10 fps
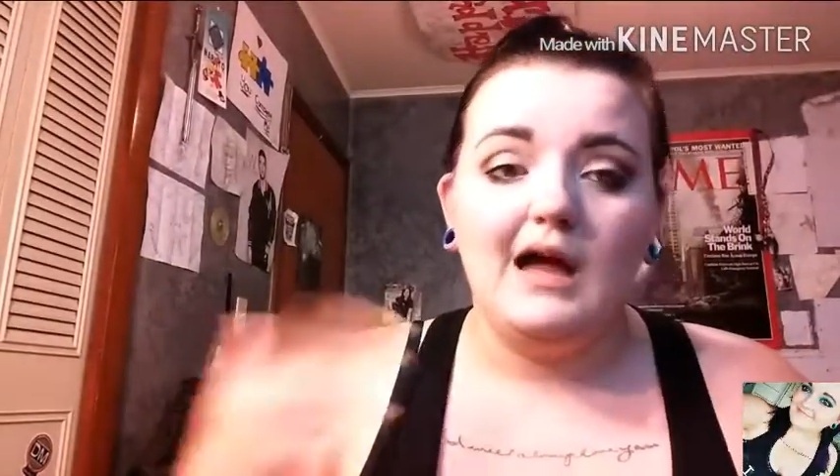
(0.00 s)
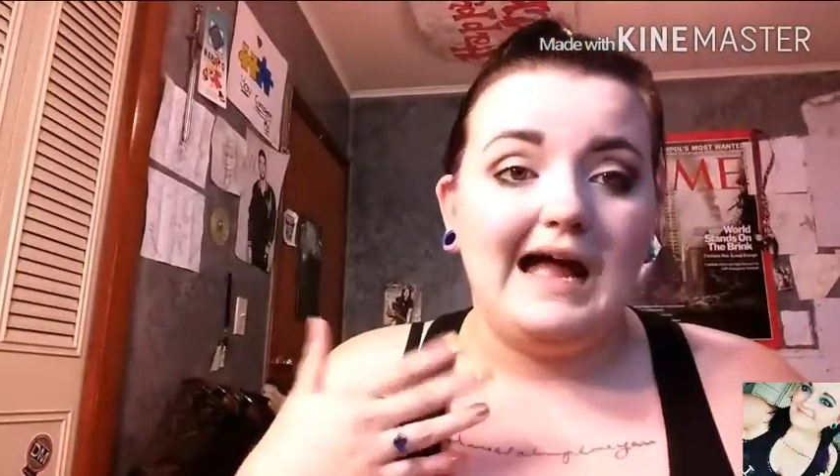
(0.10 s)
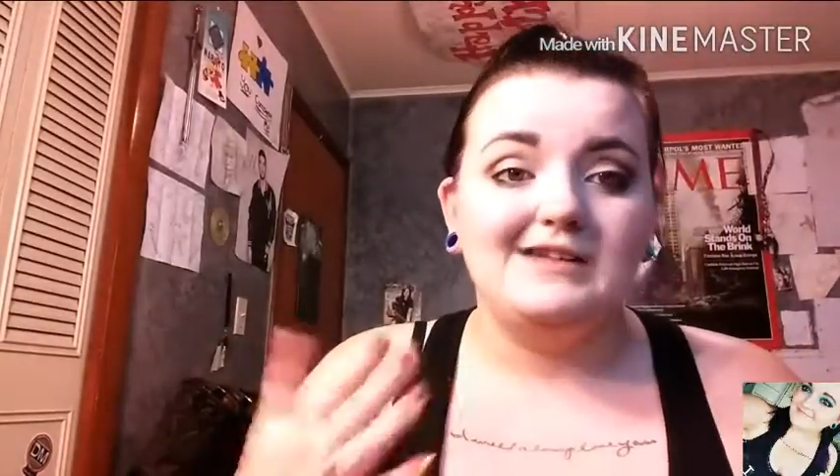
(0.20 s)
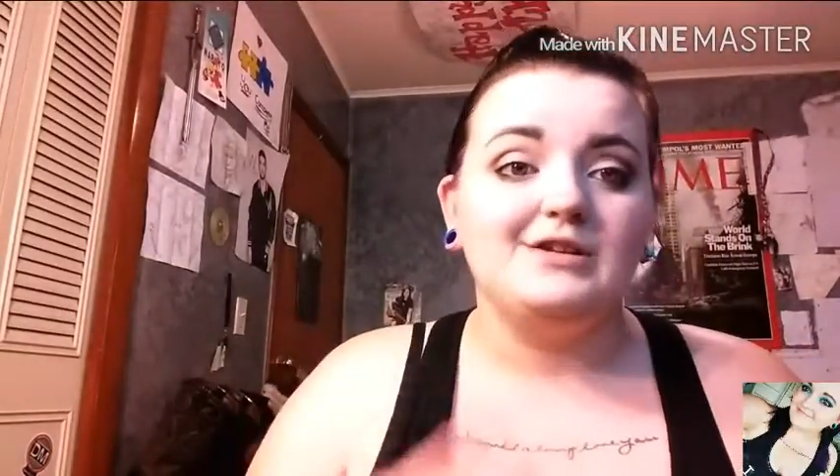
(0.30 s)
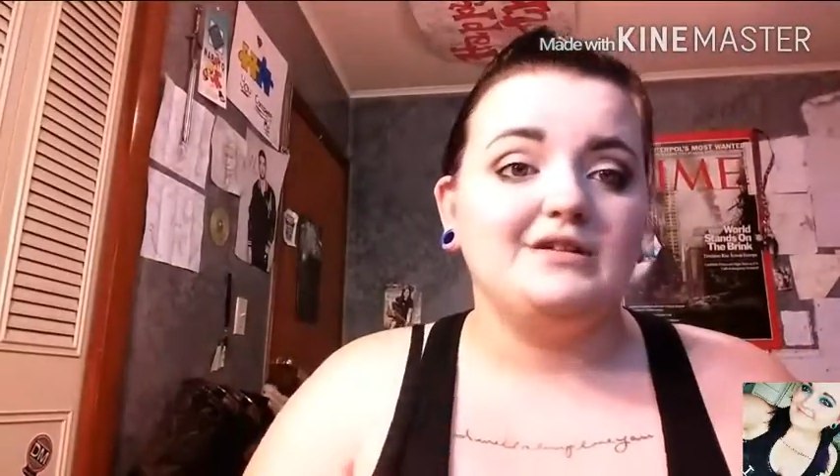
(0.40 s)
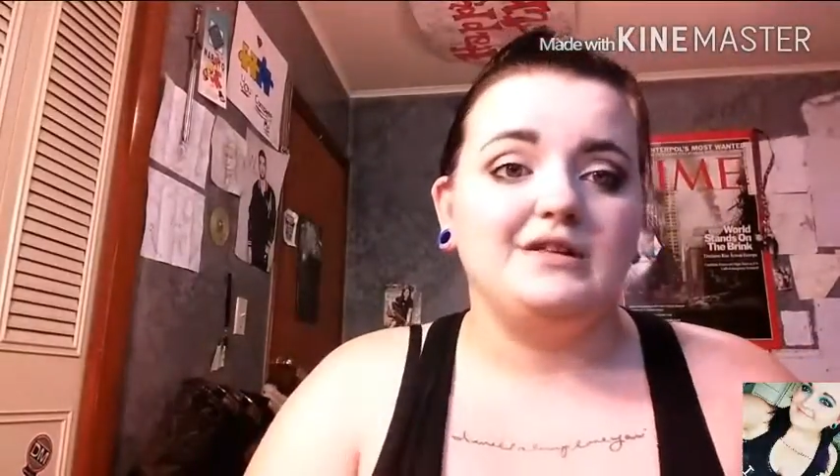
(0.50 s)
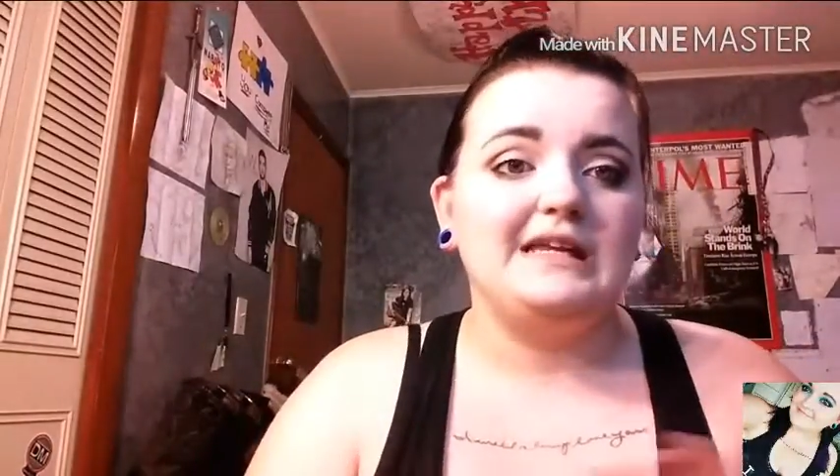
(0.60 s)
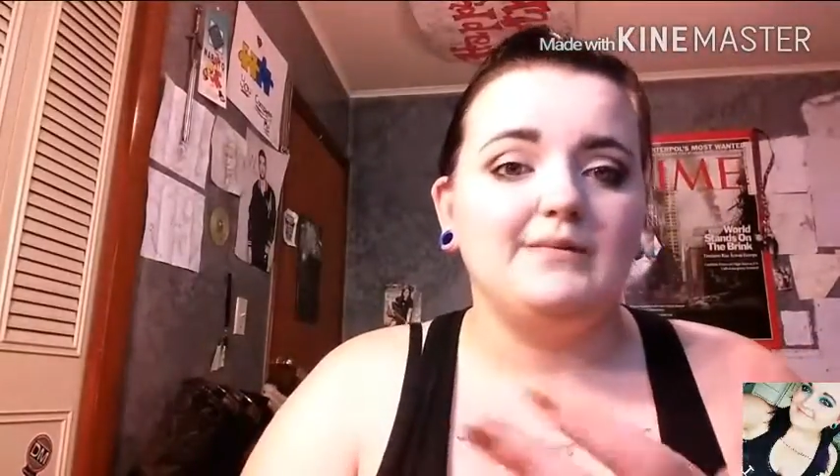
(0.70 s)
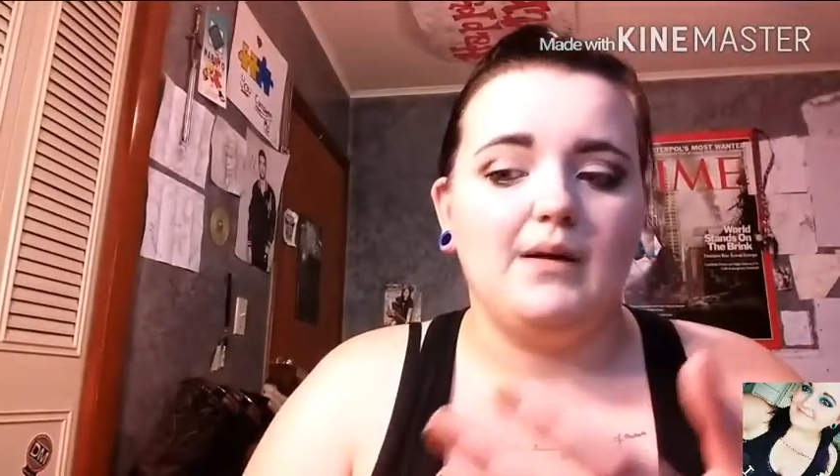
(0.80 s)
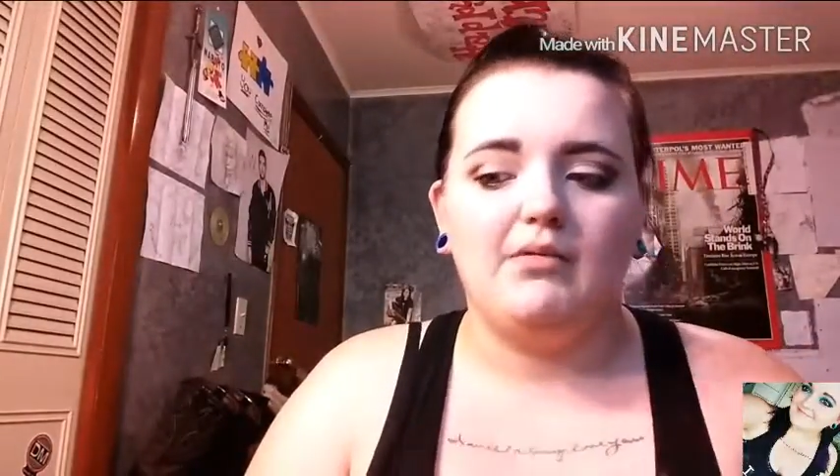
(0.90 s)
I just
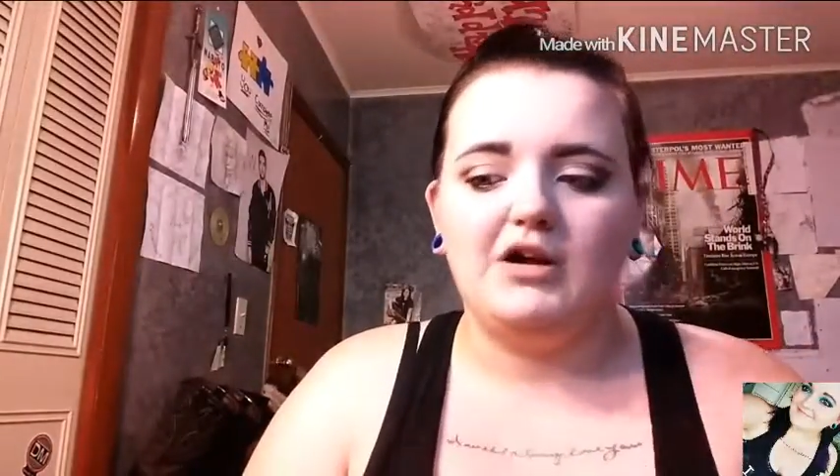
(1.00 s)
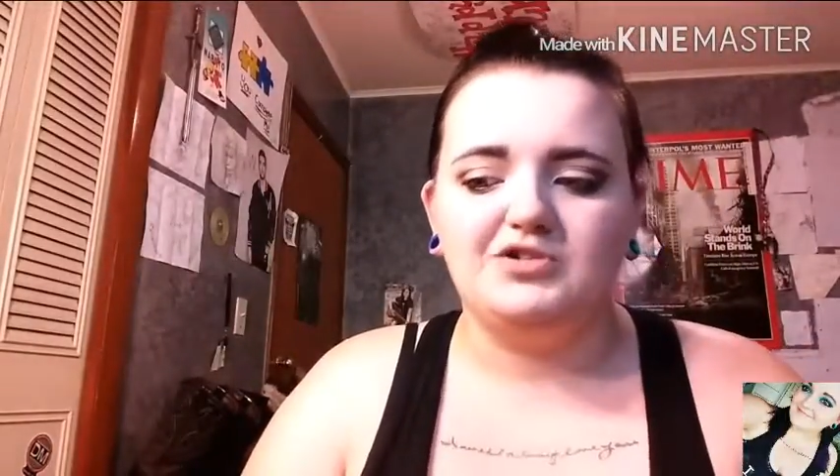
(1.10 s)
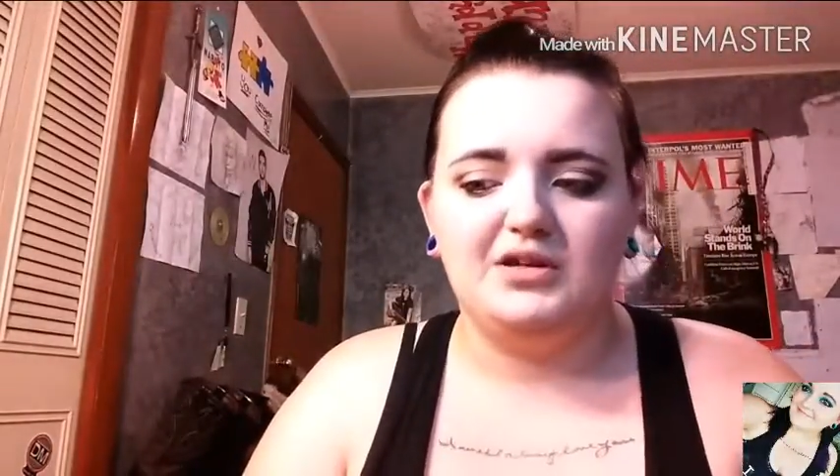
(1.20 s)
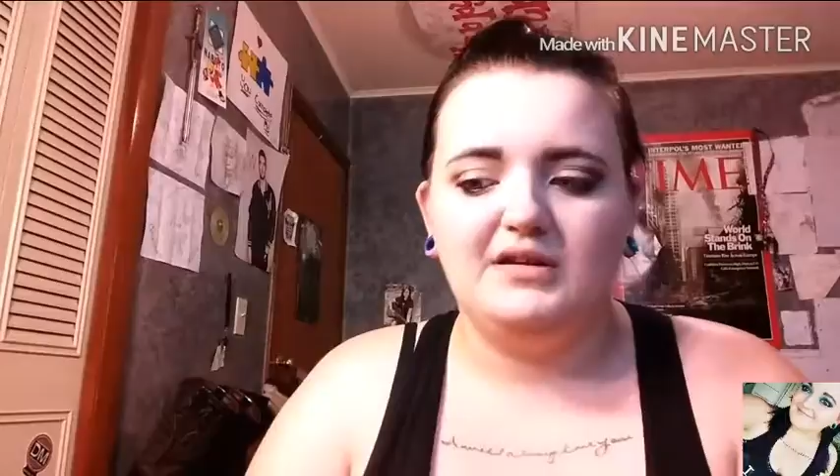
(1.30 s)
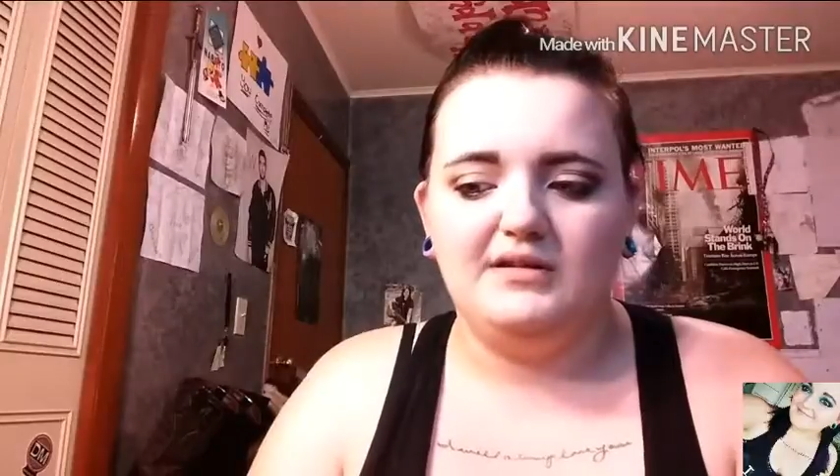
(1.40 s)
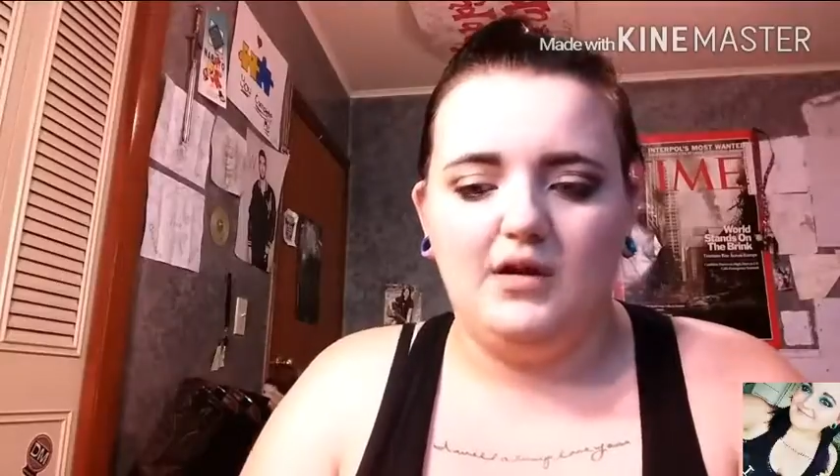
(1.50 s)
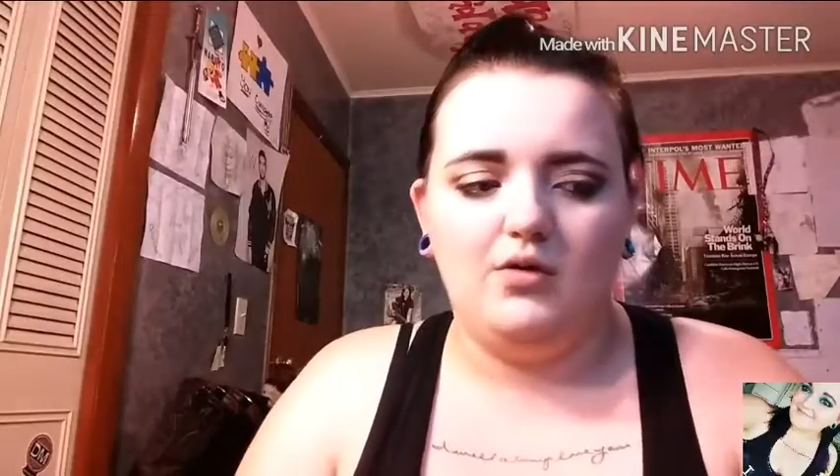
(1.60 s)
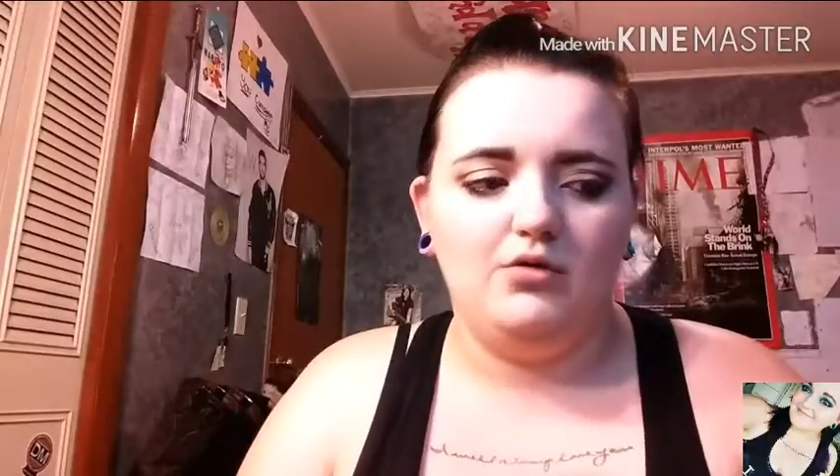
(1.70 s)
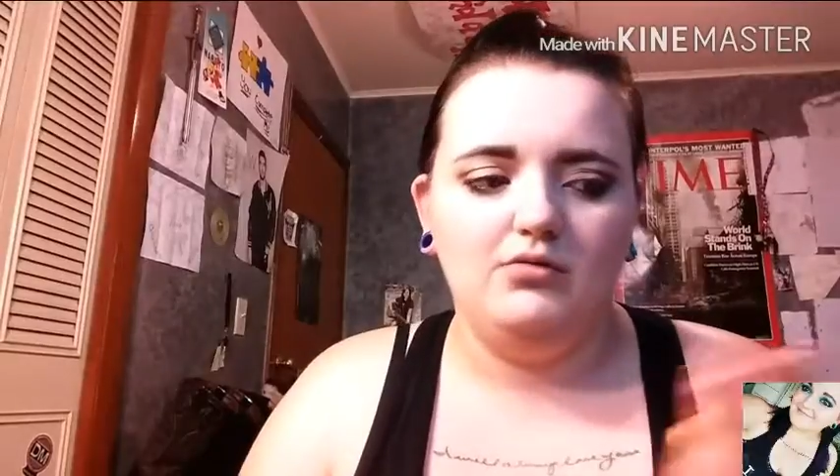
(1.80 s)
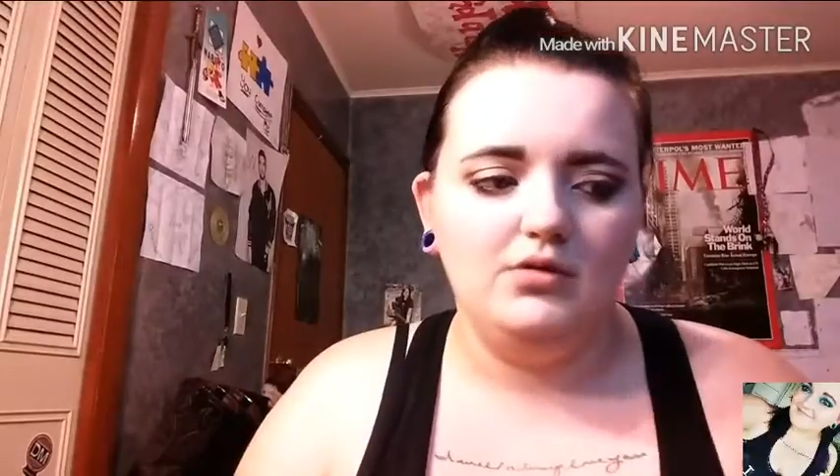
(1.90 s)
cleaned my brushes, so